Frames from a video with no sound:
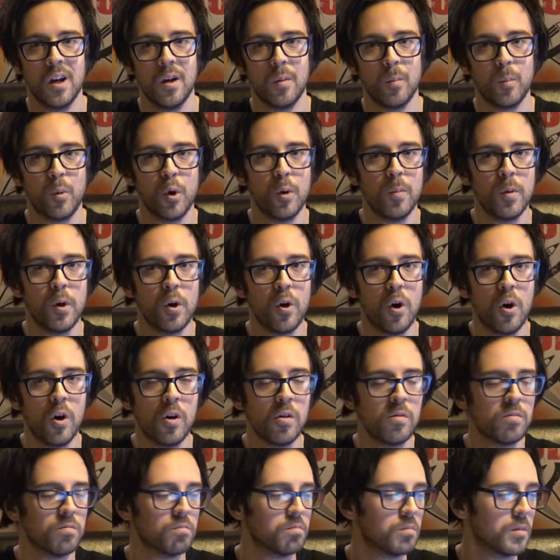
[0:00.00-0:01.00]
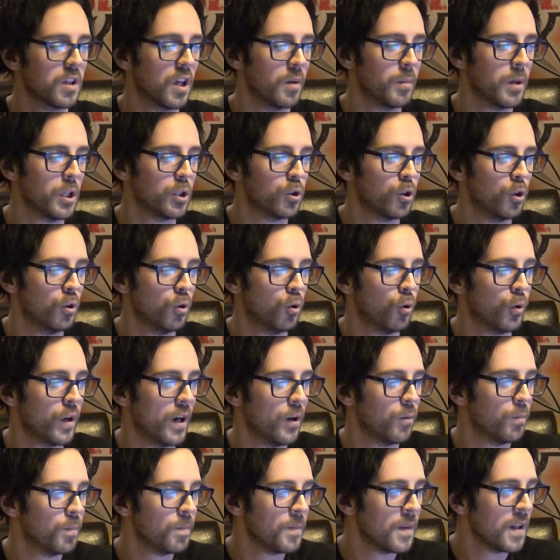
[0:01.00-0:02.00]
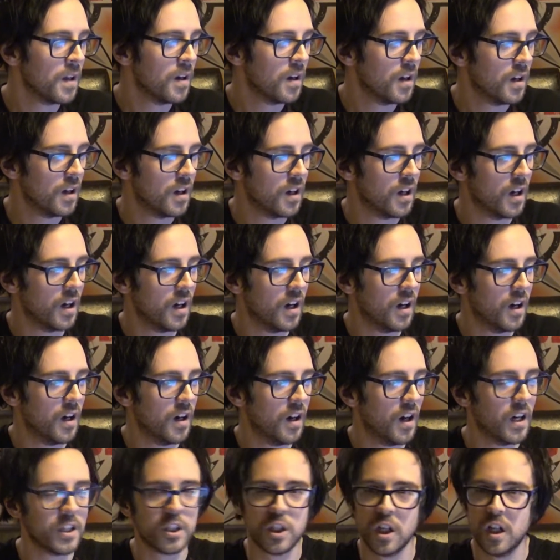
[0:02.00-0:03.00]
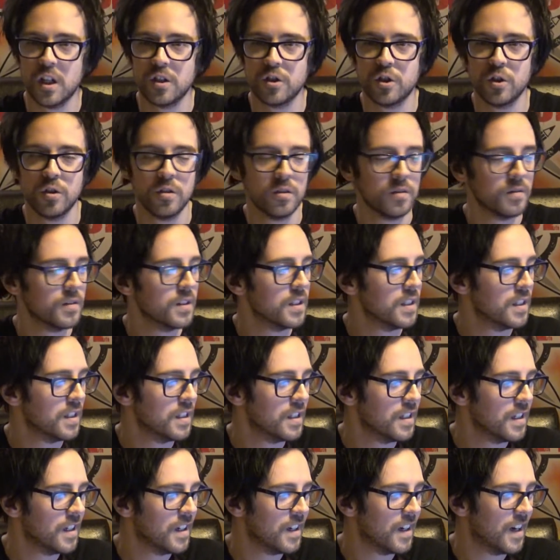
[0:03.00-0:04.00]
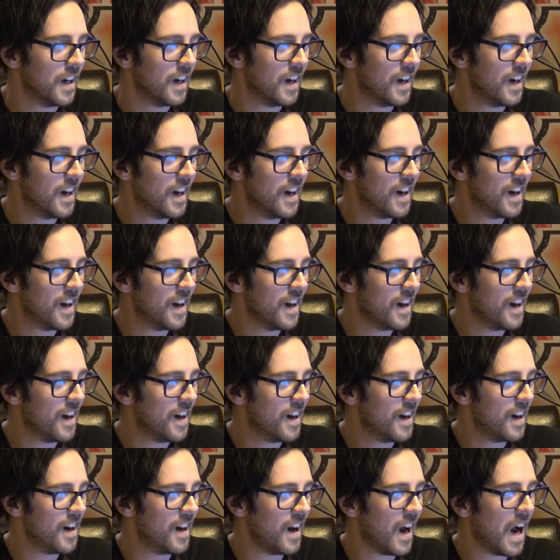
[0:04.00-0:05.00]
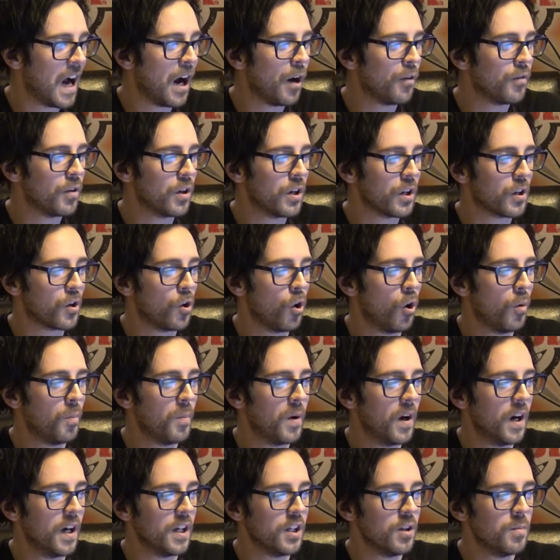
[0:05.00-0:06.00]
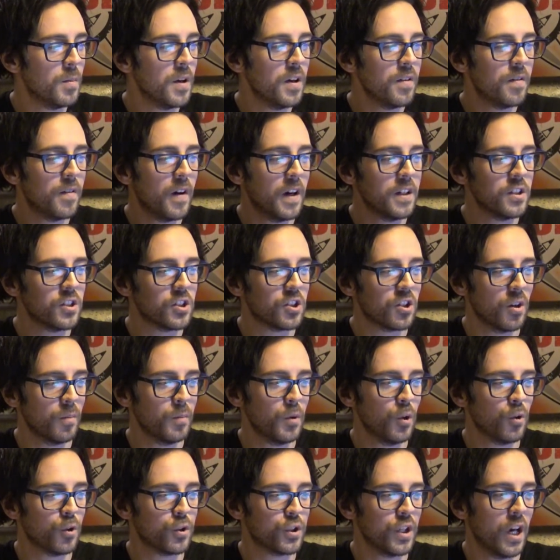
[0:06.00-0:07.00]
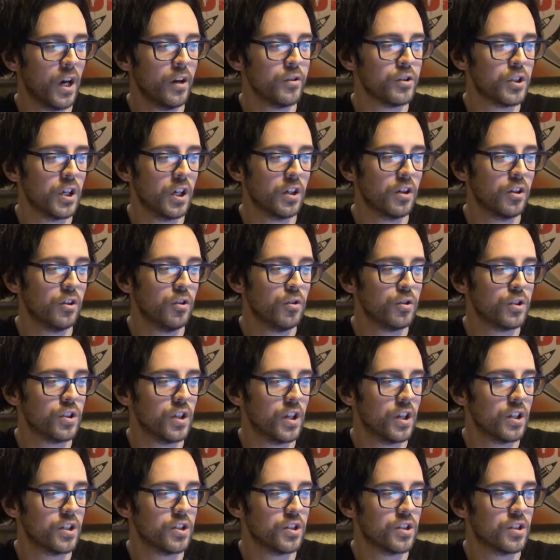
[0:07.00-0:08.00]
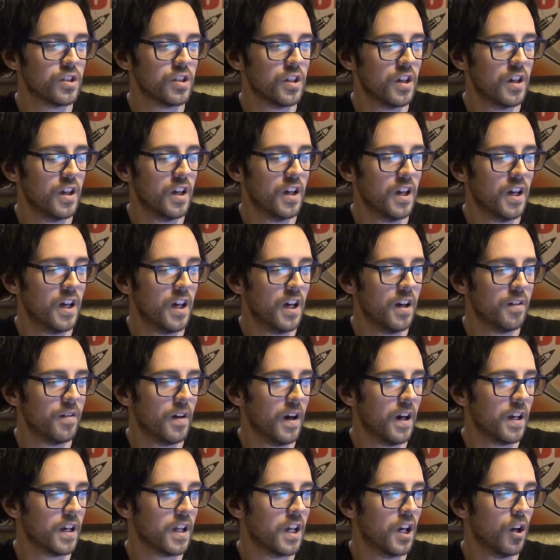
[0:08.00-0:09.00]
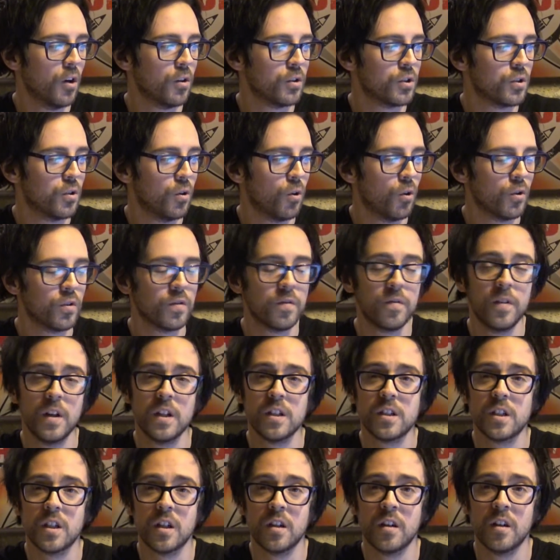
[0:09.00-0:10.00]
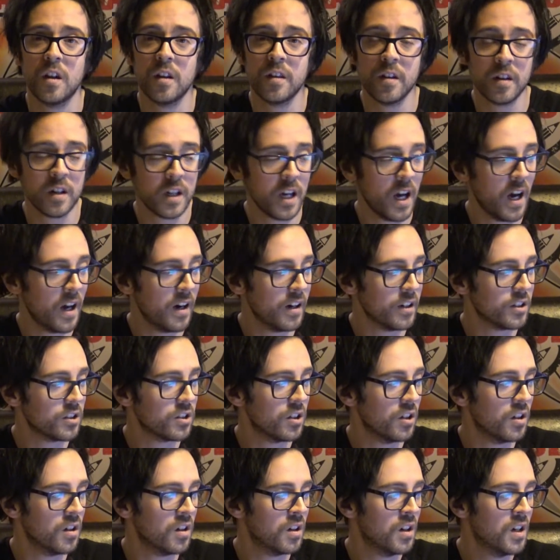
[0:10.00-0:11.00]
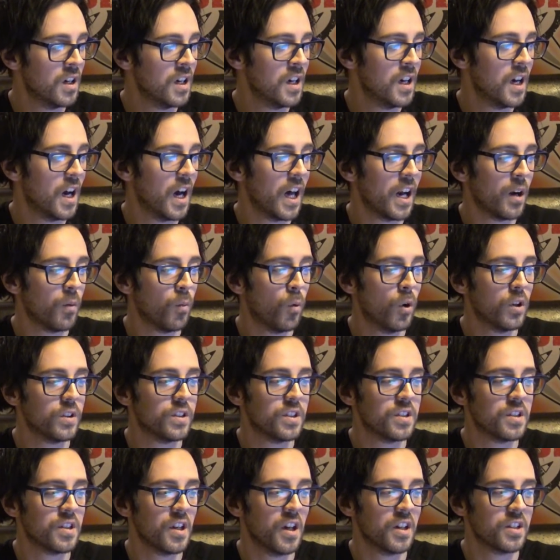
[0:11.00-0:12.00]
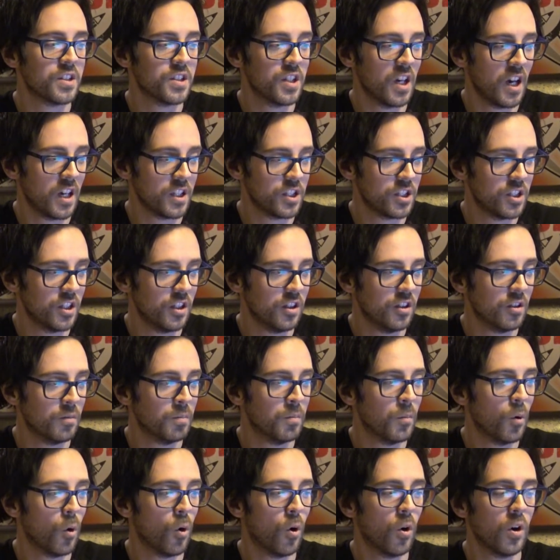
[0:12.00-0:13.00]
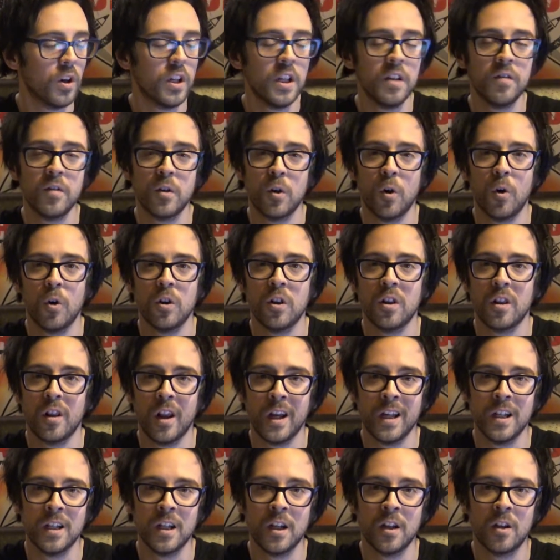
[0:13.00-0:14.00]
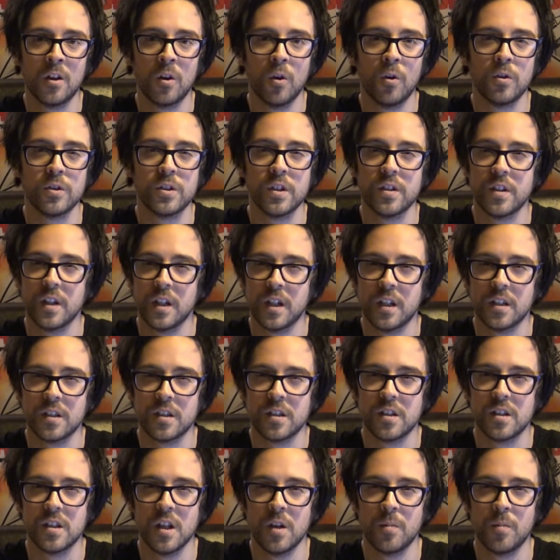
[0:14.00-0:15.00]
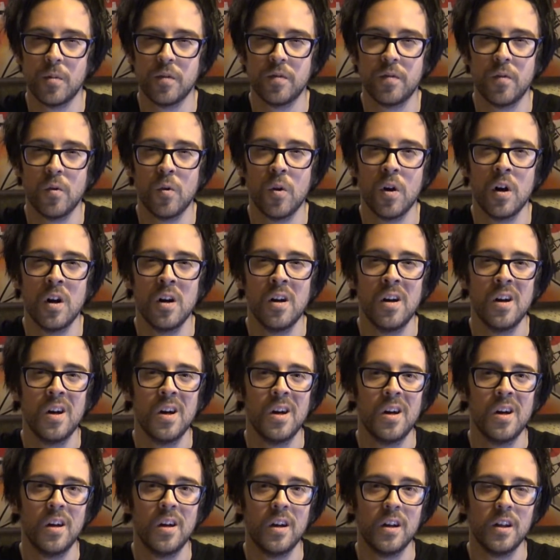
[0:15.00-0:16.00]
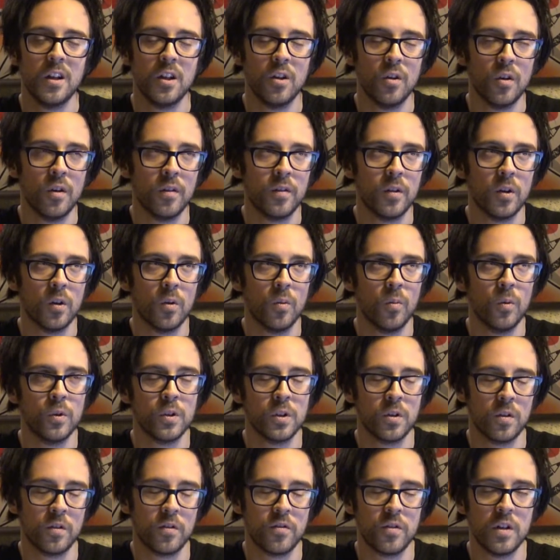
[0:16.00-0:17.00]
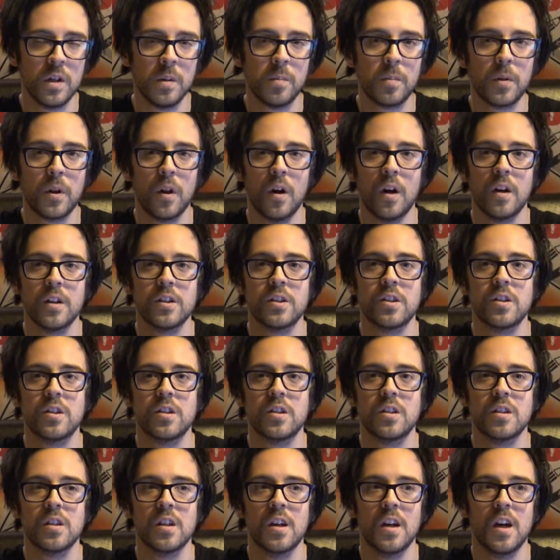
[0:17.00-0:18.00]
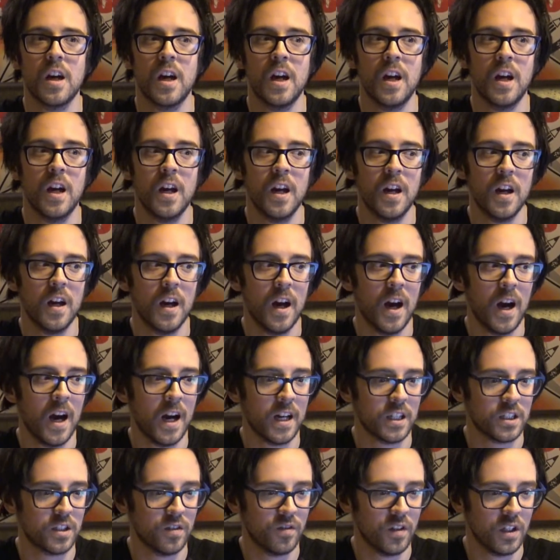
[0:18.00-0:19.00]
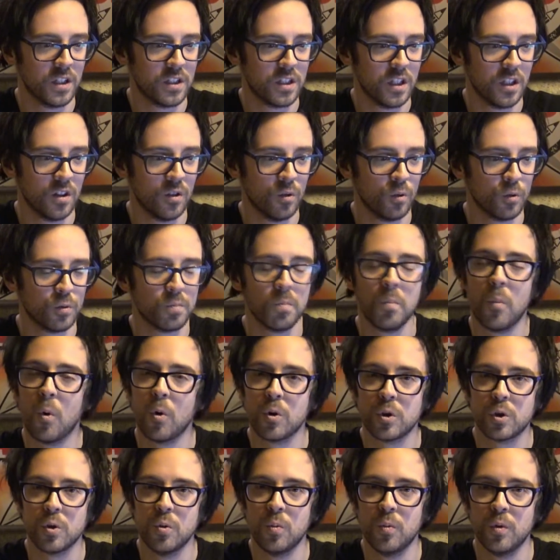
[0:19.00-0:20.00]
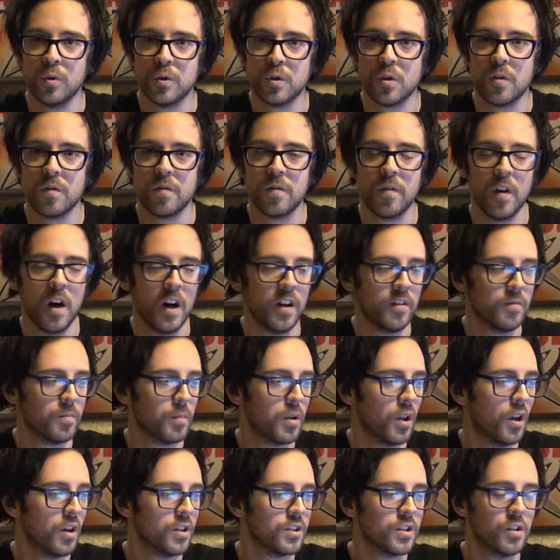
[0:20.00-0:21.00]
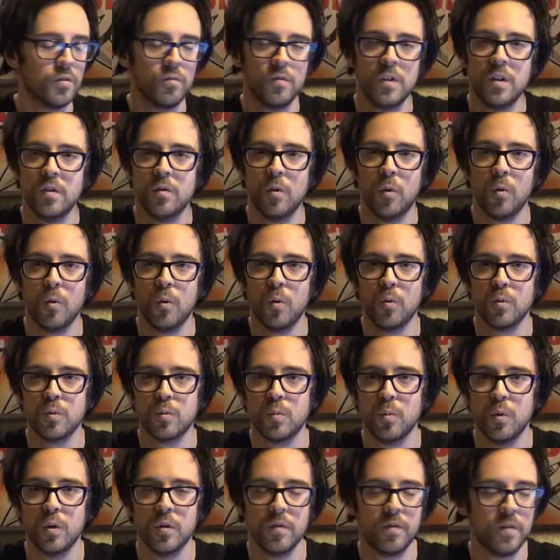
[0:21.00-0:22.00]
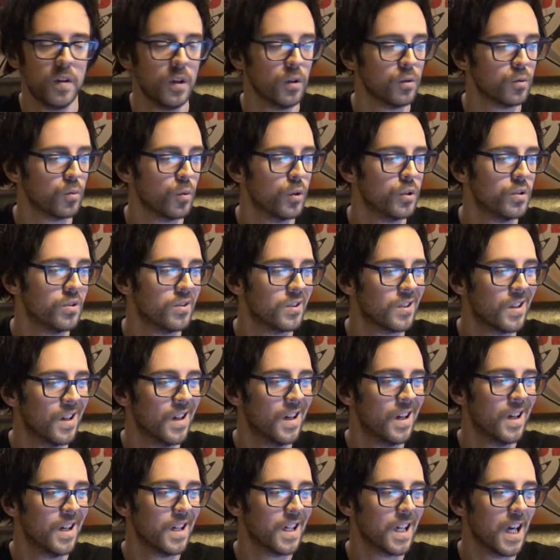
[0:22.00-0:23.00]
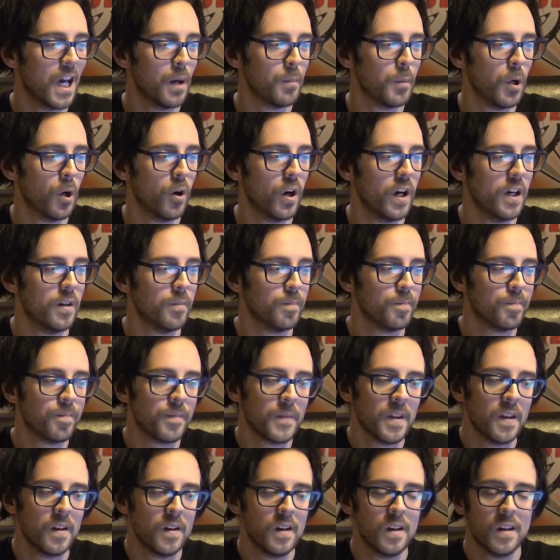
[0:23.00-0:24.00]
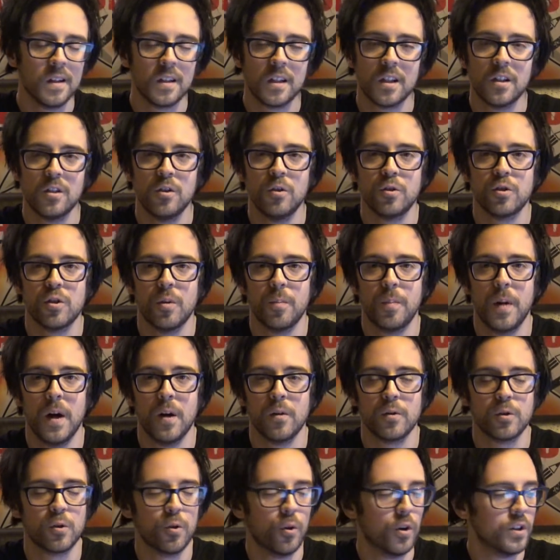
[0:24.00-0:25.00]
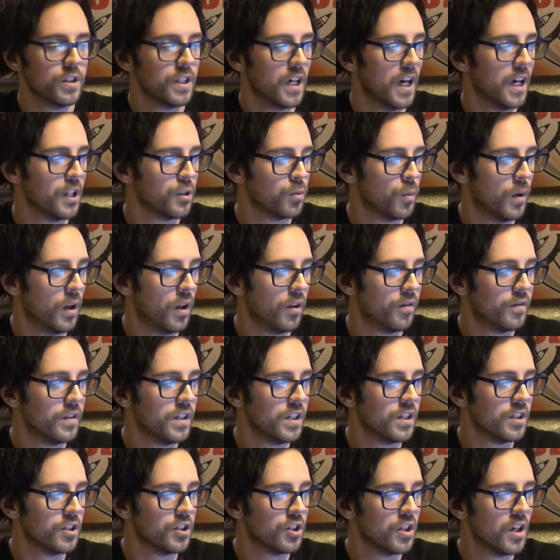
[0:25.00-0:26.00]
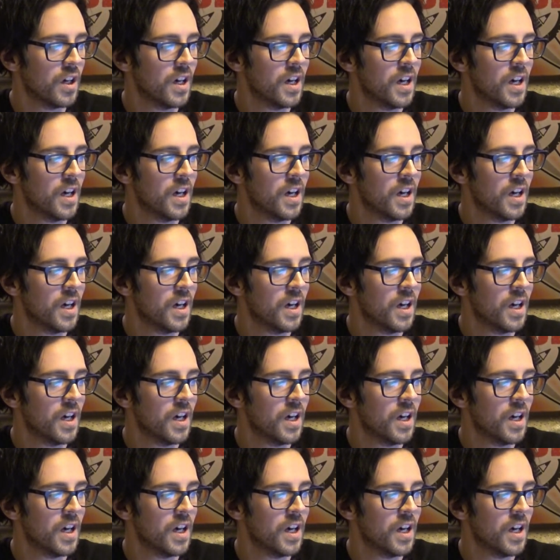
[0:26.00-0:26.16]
Prove me wrong, give me a shooting loadout, uh, I challenge you. Uh, however, in a combat, you may find some use. I generally use this uh, if I had a Chaos Lord facing another character and I wanted to assassinate them, or even on Lightning Claws, I think as I said before, you know, if you're wounding on 3 plus, uh, activating those mortal wounds on 5 plus and reroll those wound, failed wounds can be alright. You can use a power sword as well if needed.